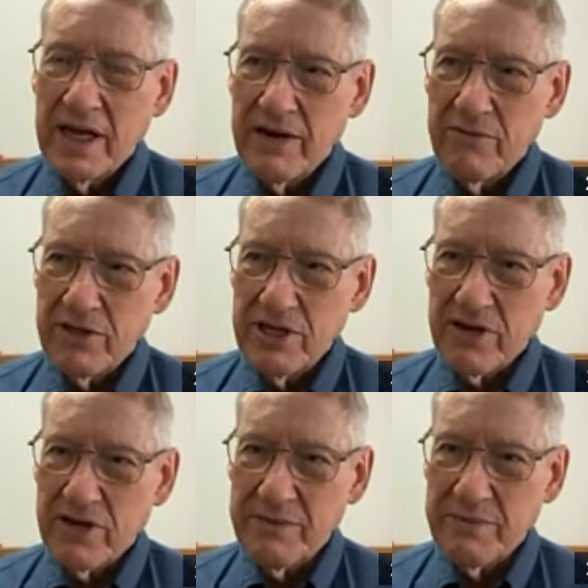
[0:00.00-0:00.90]
and really
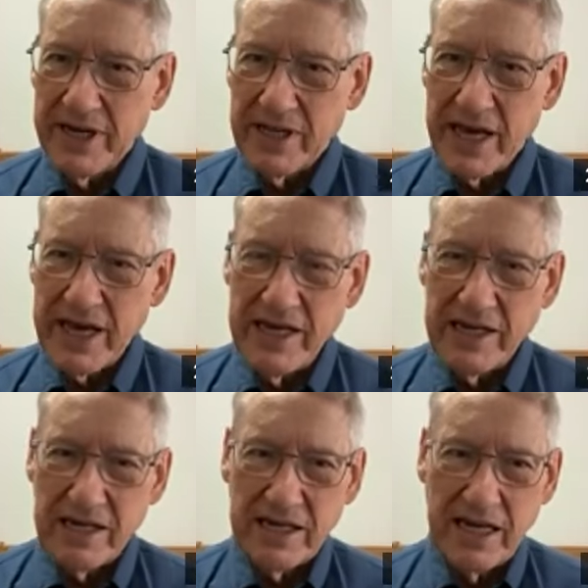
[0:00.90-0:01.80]
tried to play it like he
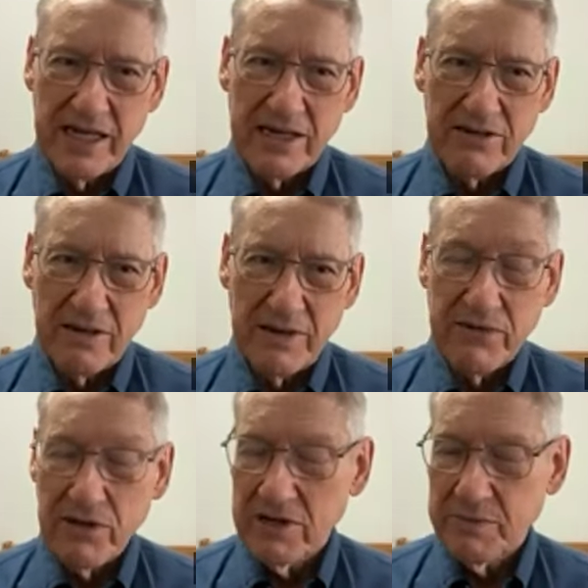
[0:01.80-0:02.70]
did. And, and that taught,
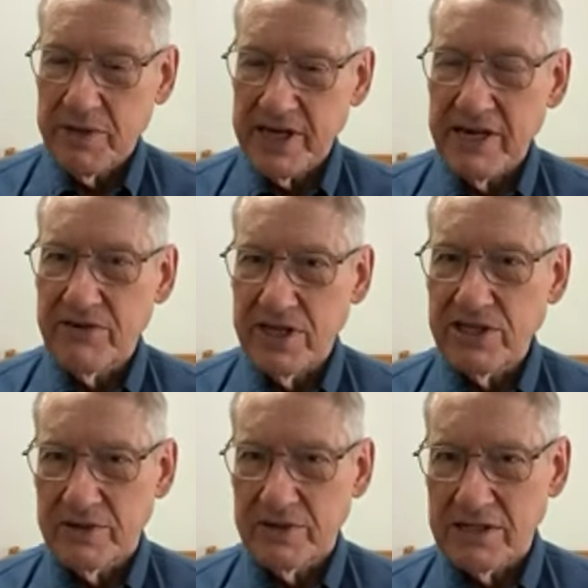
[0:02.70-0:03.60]
even though I was playing a different
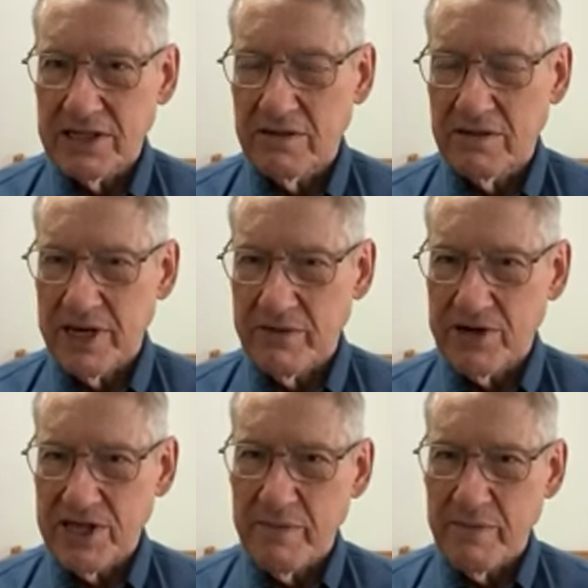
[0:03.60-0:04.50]
instrument, I was still playing
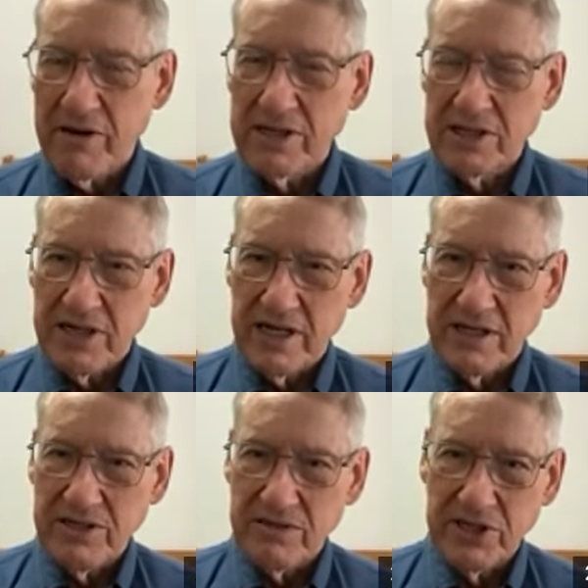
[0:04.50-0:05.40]
one of the American style
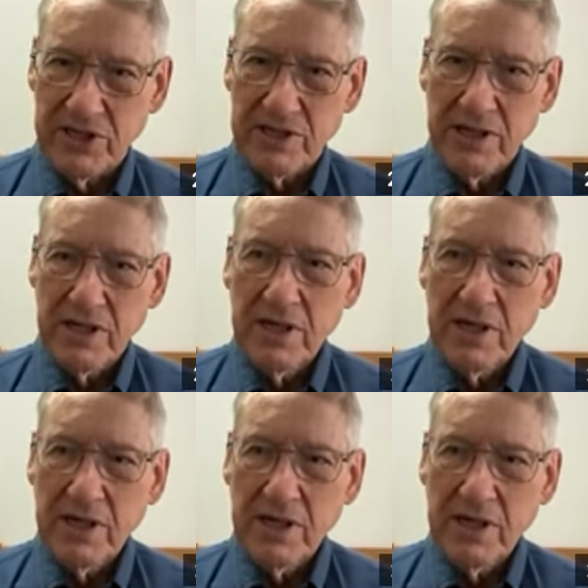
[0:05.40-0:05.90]
instruments.